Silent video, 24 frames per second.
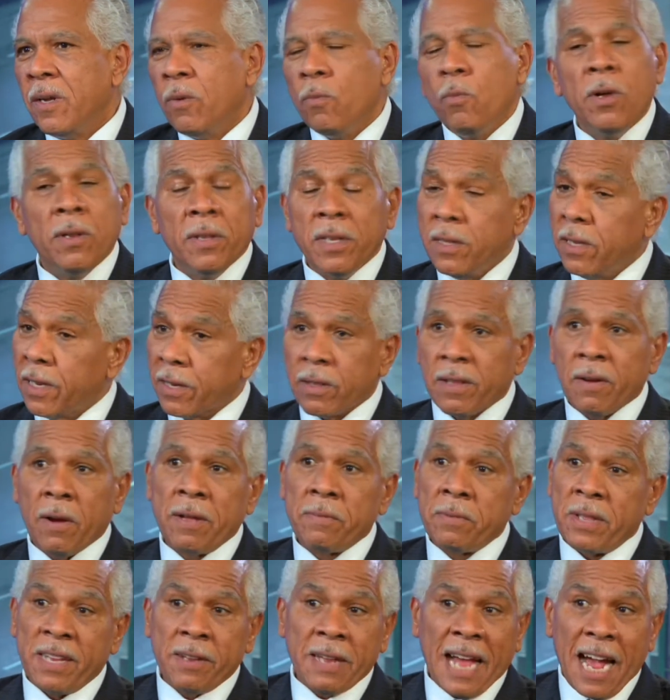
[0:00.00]
Well, look,
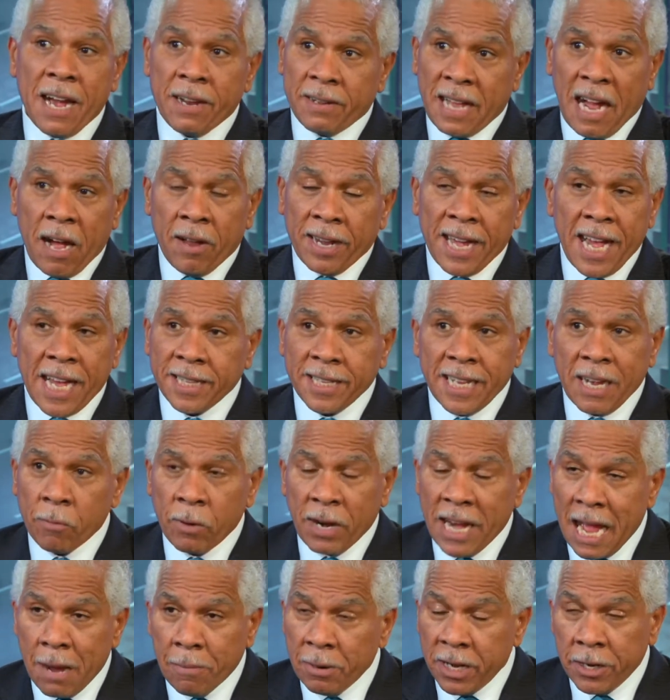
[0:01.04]
I'll add that what
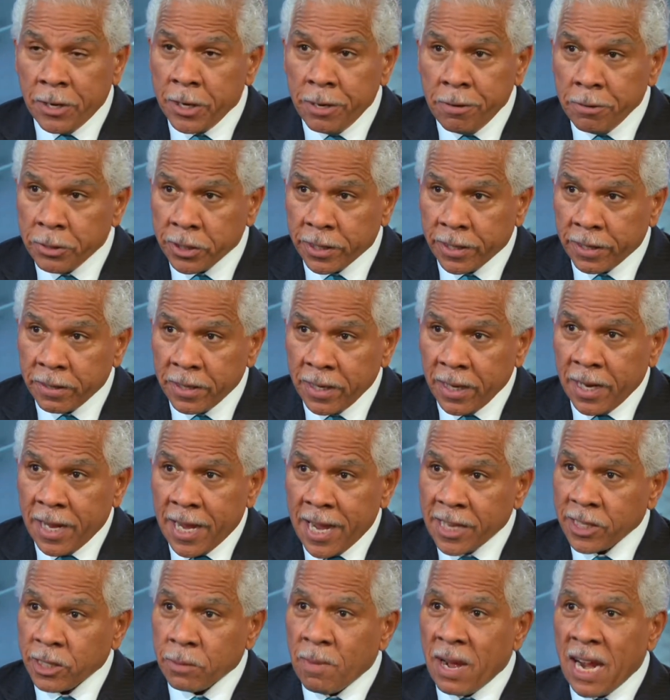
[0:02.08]
happened in Houston.
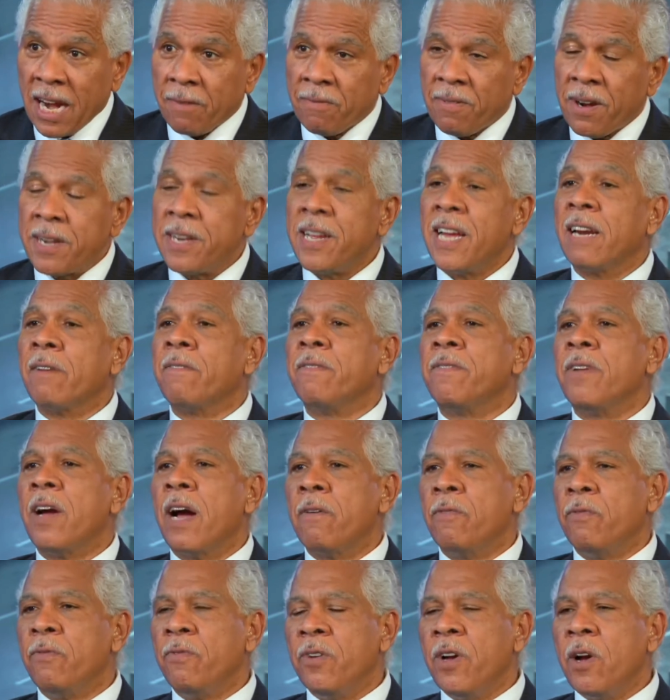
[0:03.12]
As a matter of fact, you had a
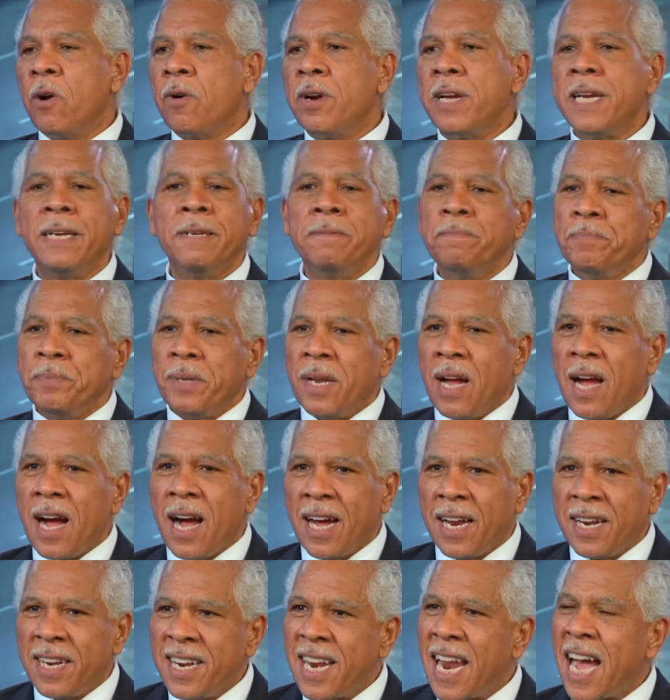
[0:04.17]
very
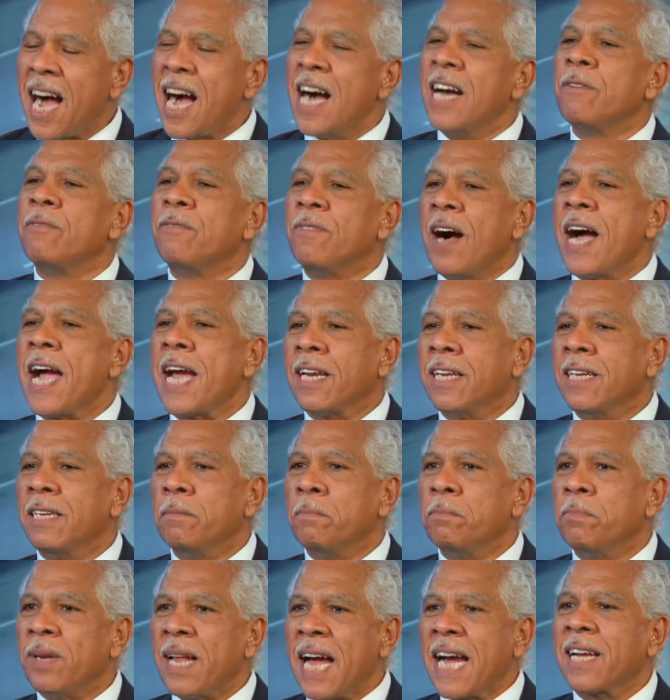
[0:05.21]
nonviolent
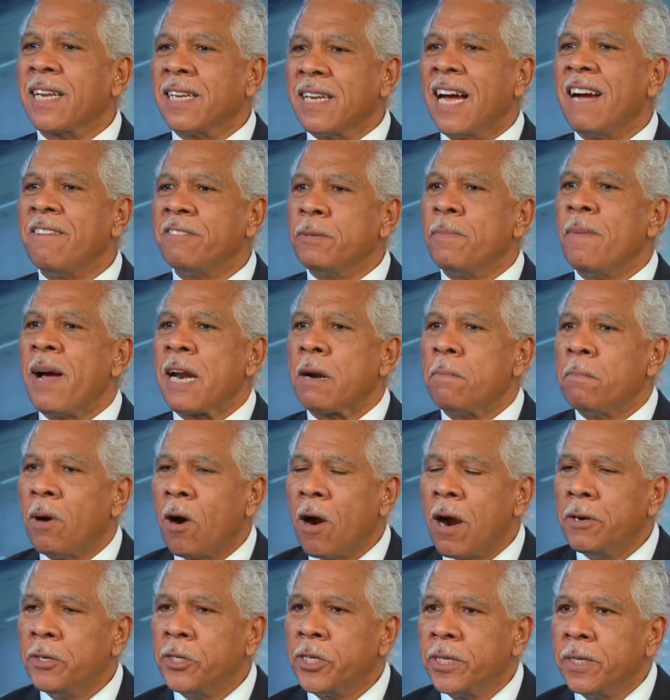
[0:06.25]
Black Lives Matter
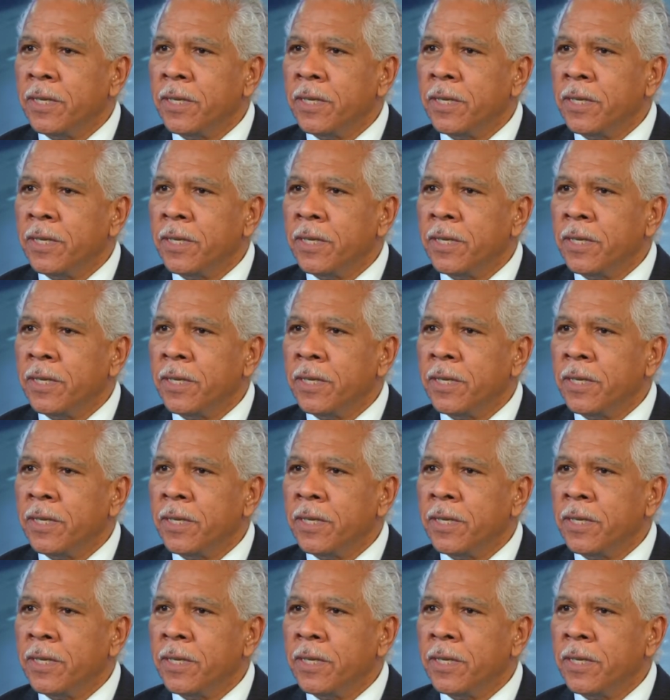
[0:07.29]
march.